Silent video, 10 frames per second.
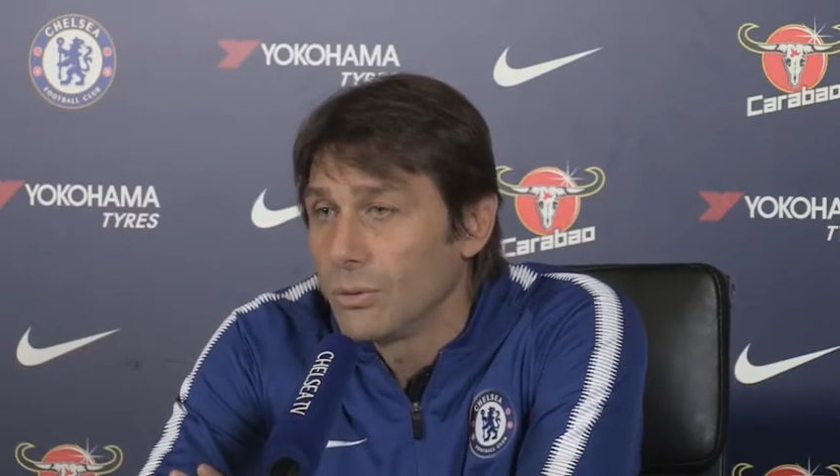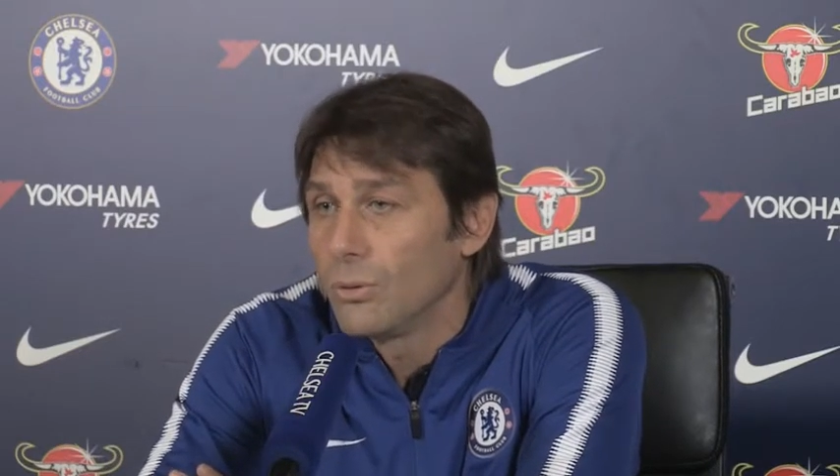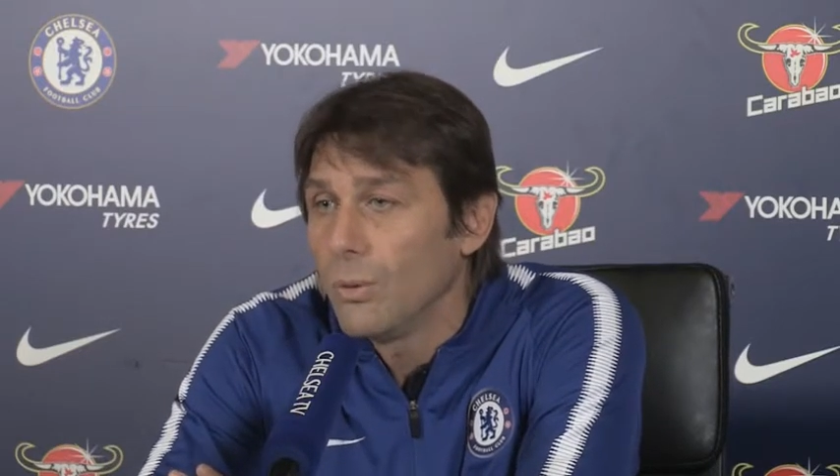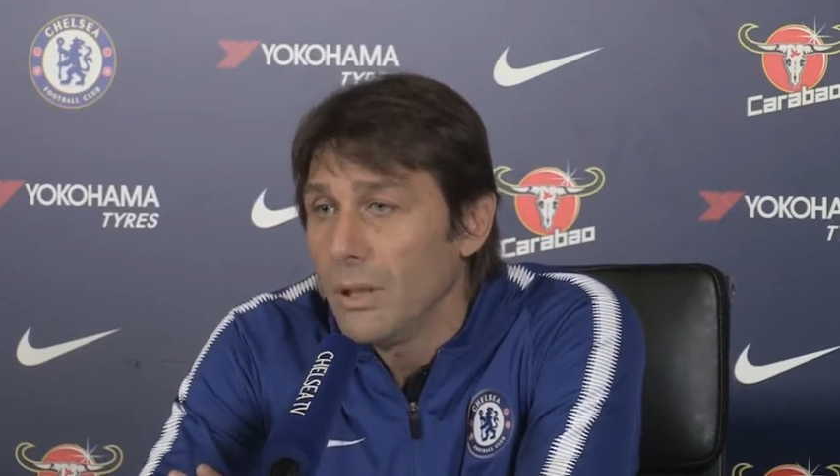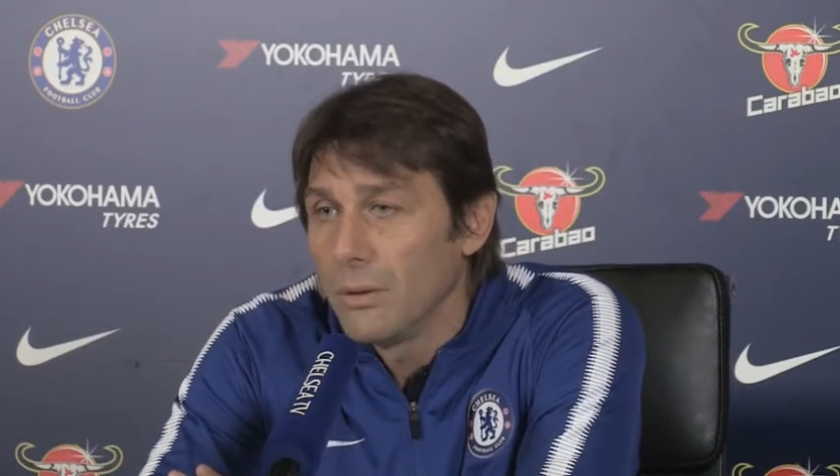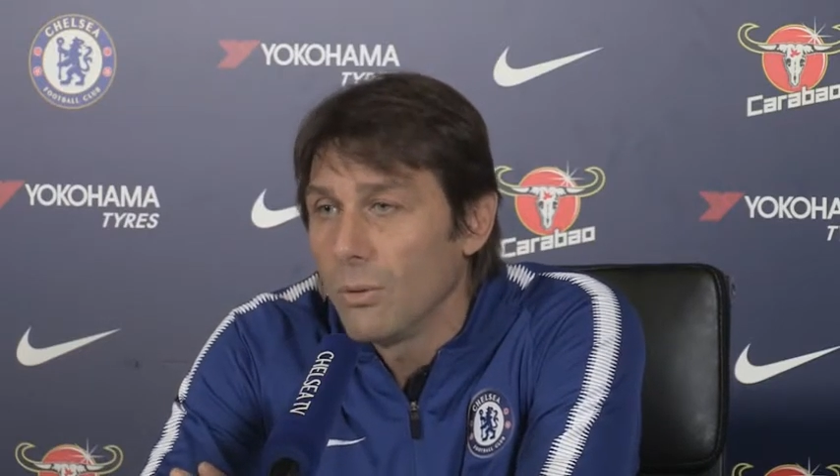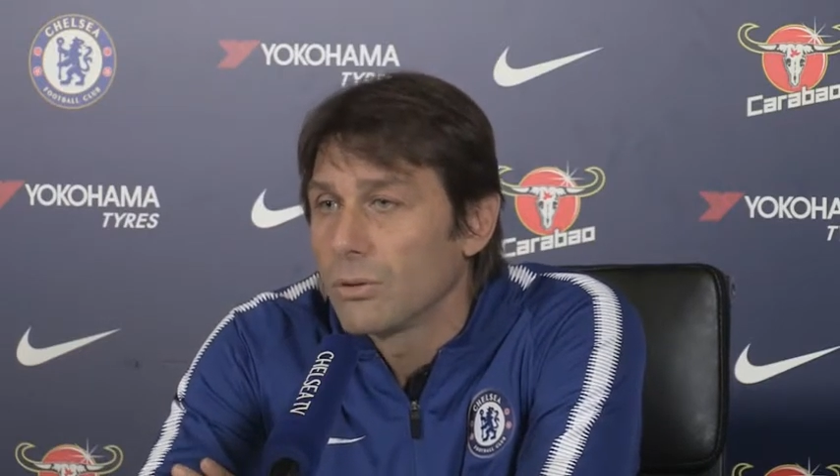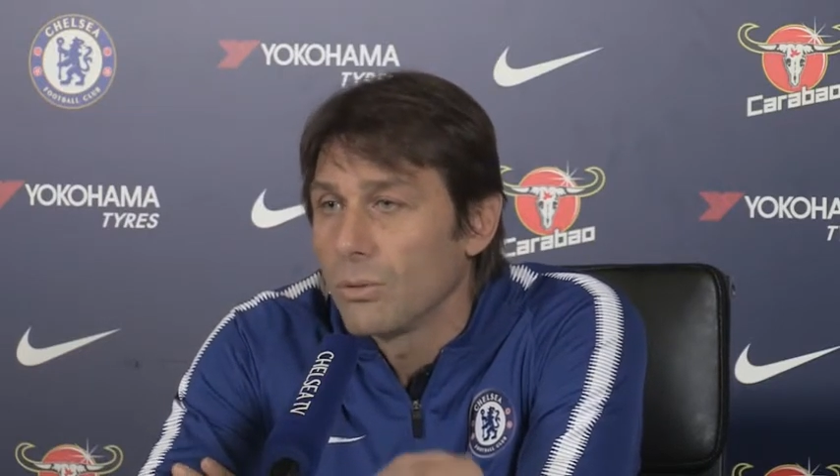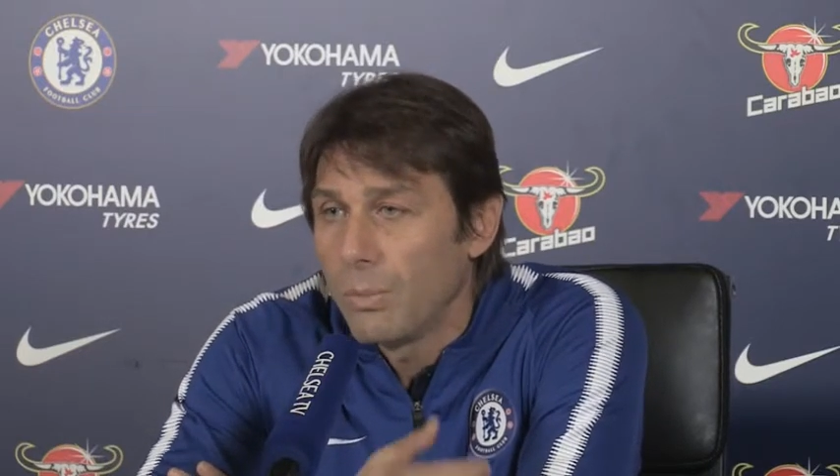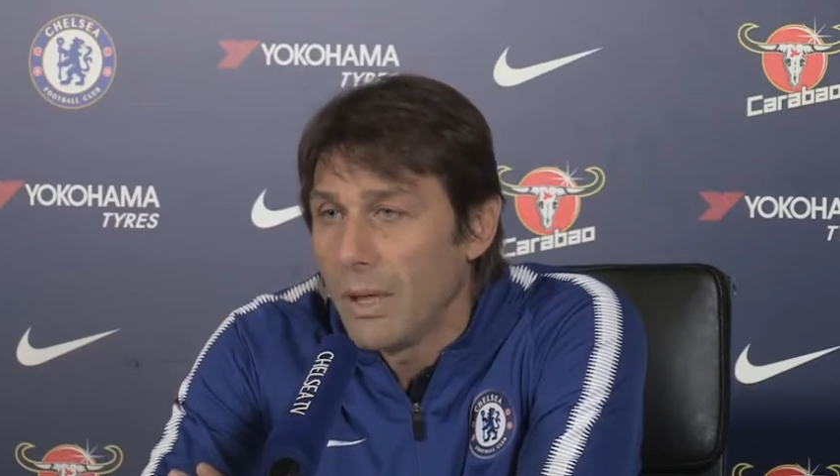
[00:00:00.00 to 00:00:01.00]
to win,
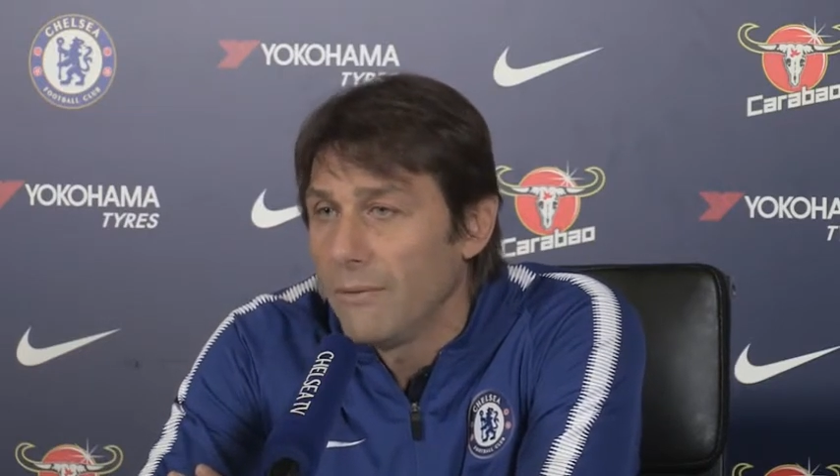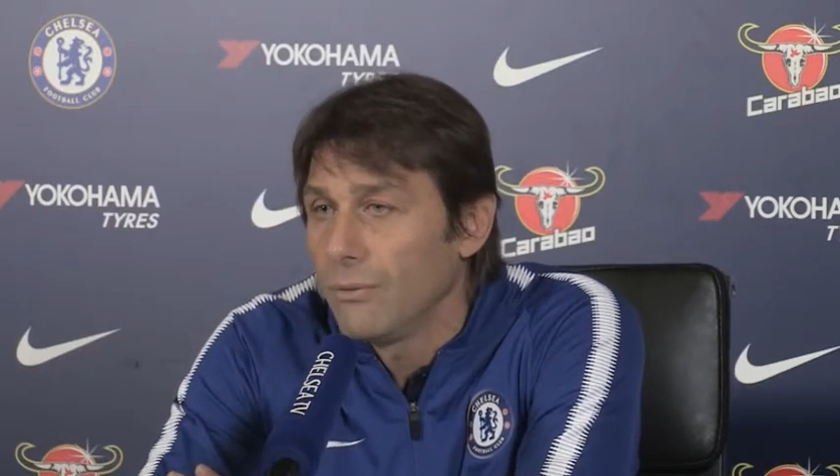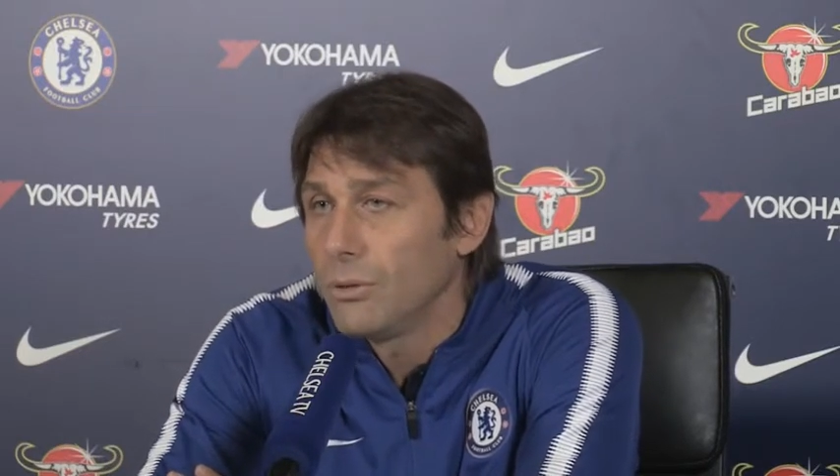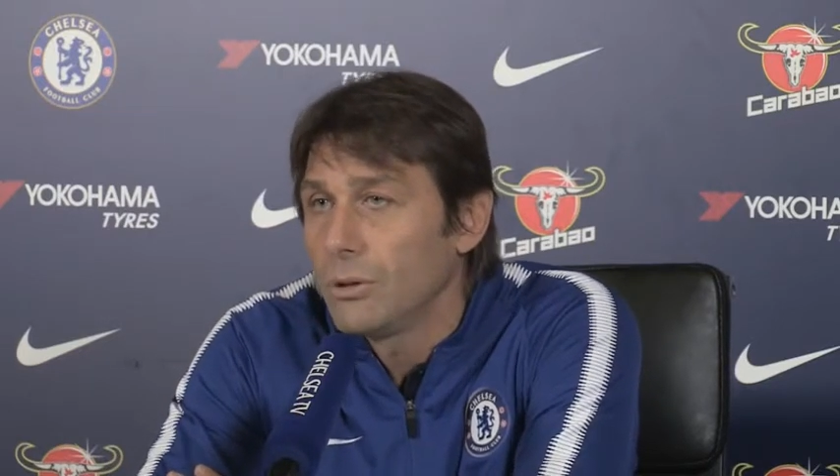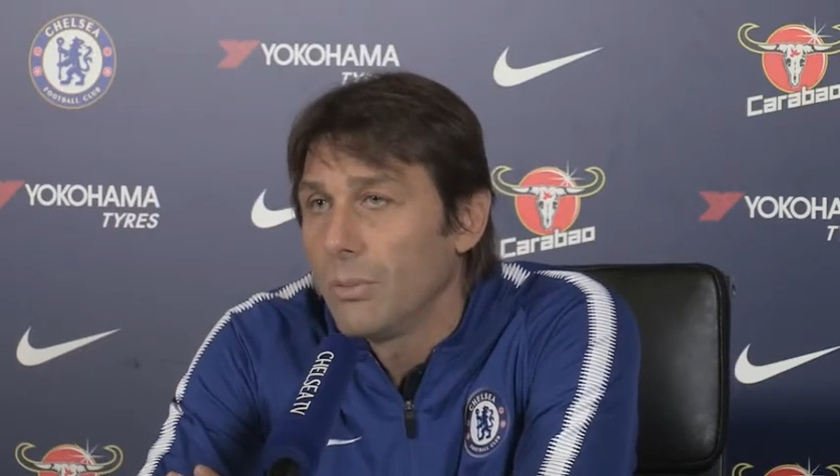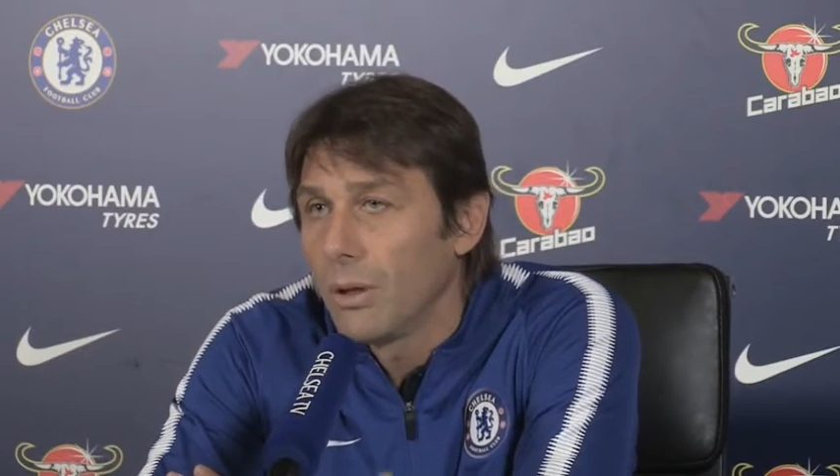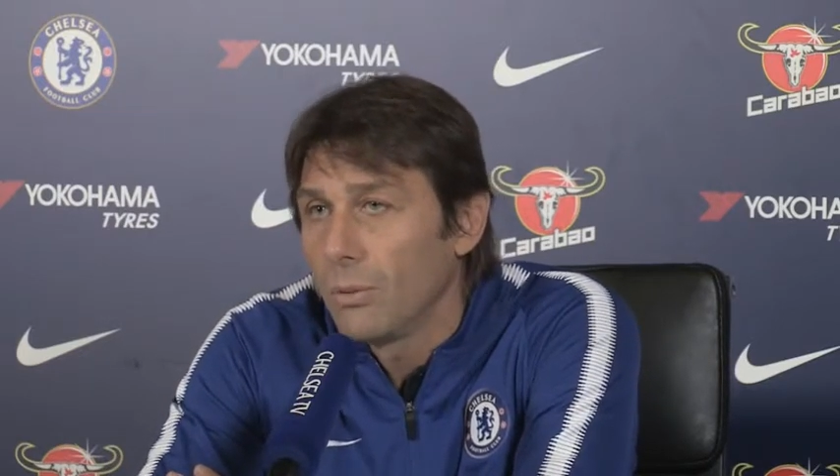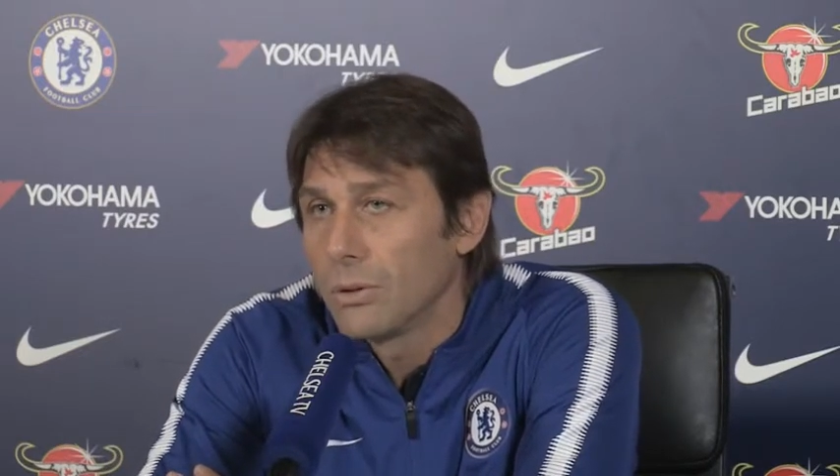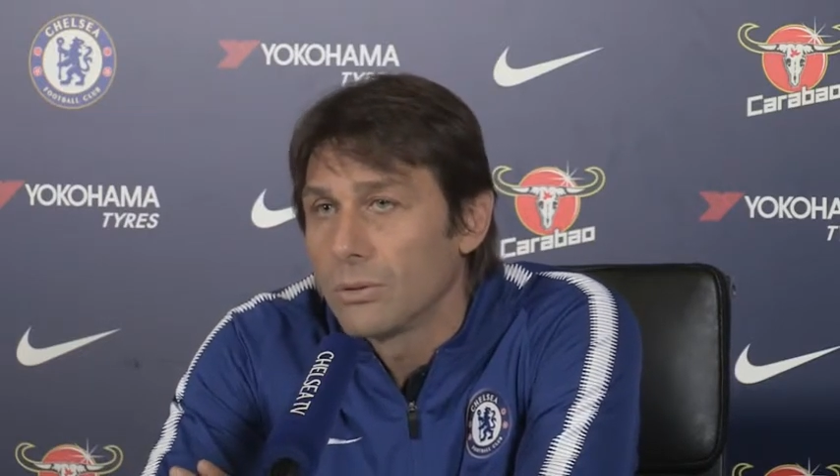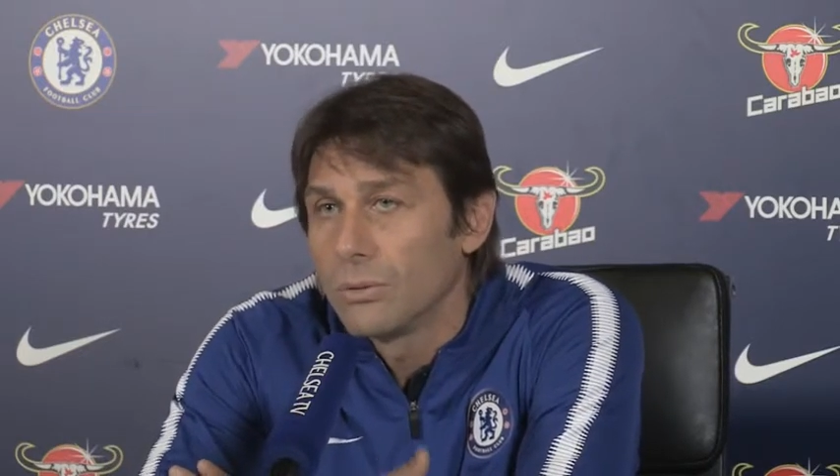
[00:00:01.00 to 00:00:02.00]
wants to play football,
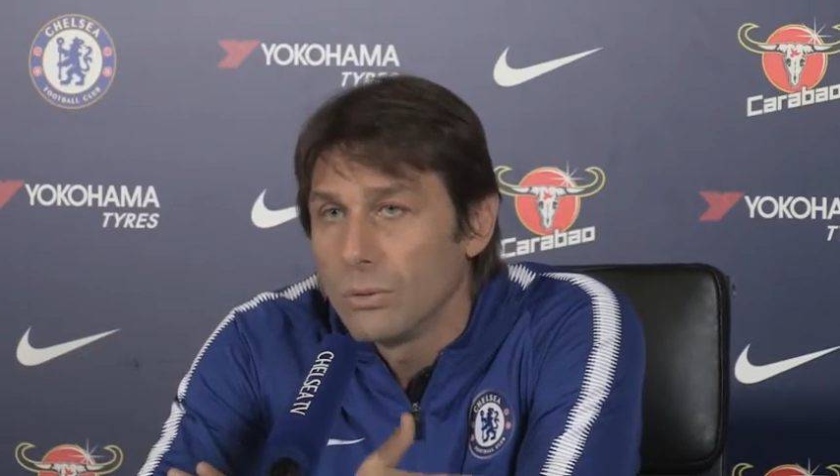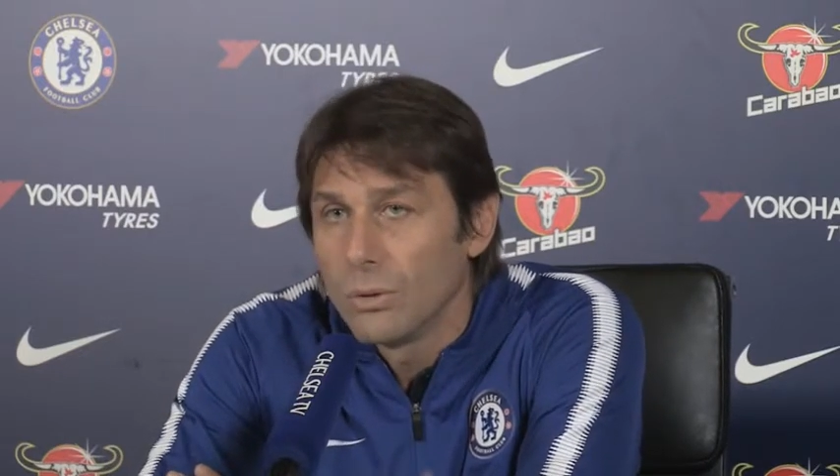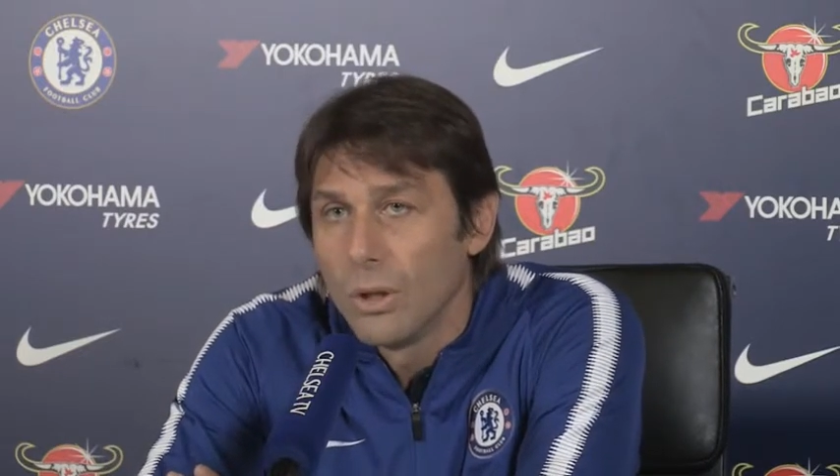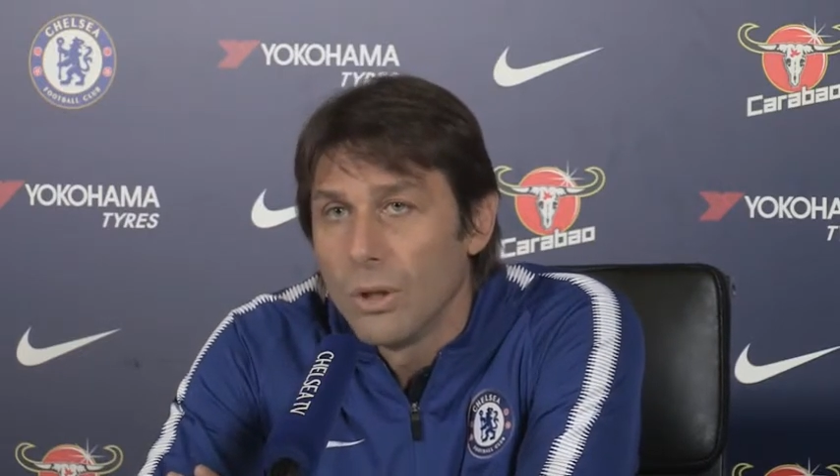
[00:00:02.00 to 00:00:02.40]
wants to,